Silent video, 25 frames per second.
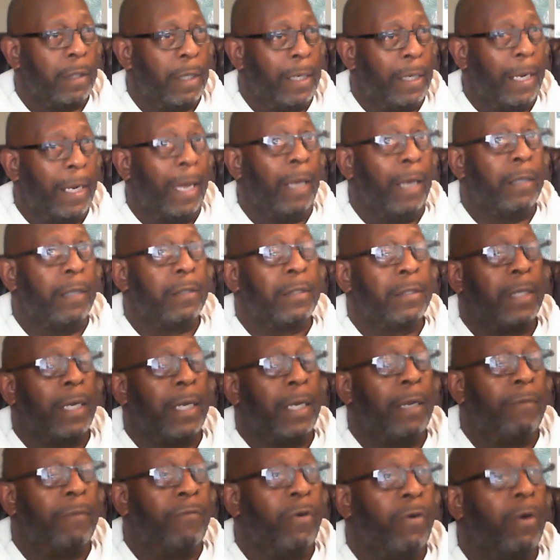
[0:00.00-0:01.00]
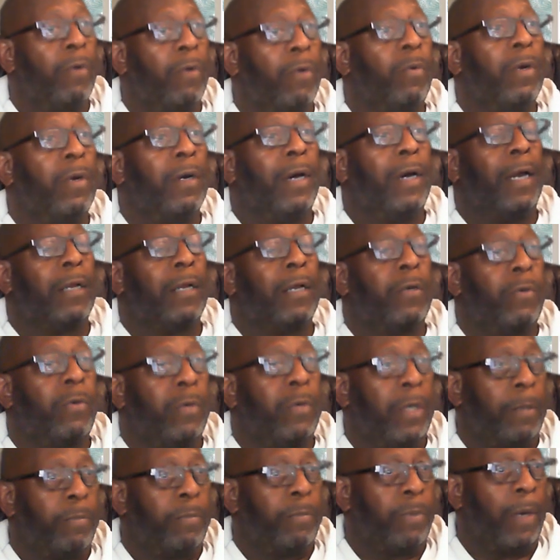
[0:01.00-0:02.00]
And I understand very well how to
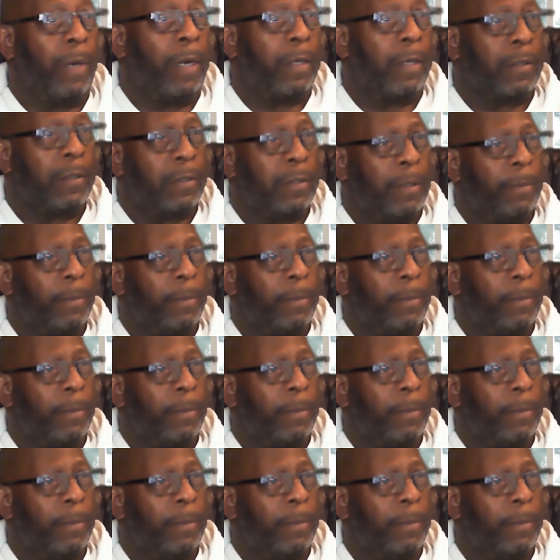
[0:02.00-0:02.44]
create products.